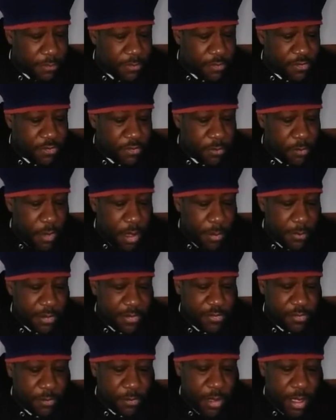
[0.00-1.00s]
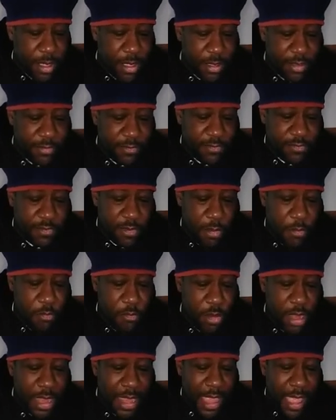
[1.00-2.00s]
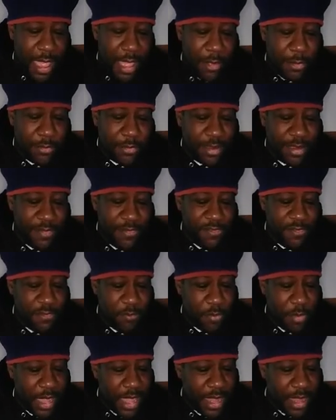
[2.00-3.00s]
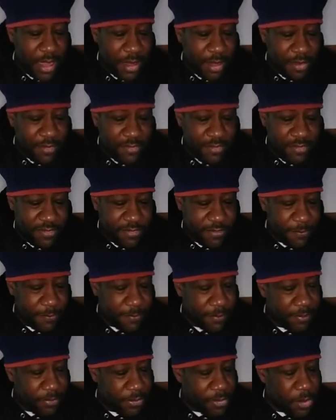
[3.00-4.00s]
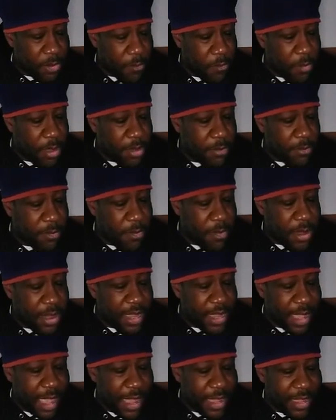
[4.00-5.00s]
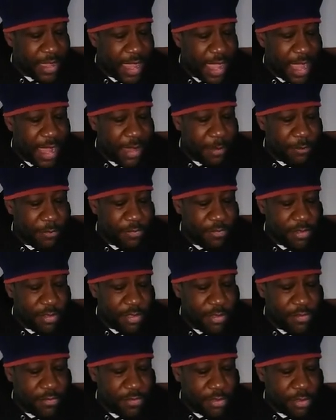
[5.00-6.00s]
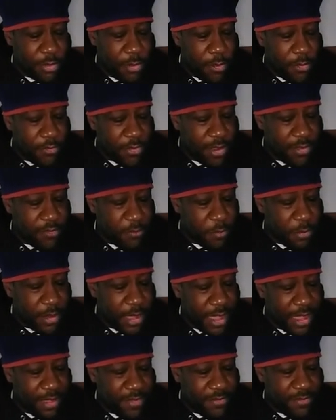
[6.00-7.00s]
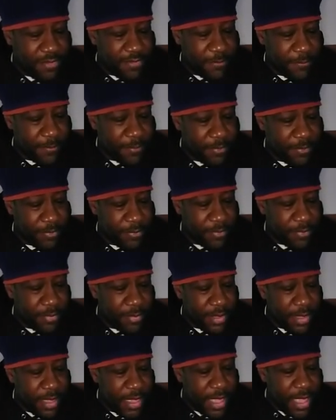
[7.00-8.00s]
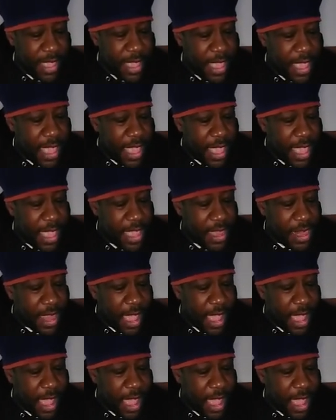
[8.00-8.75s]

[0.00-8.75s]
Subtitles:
swami swans rang out in space. One morning I came to this glorious place, and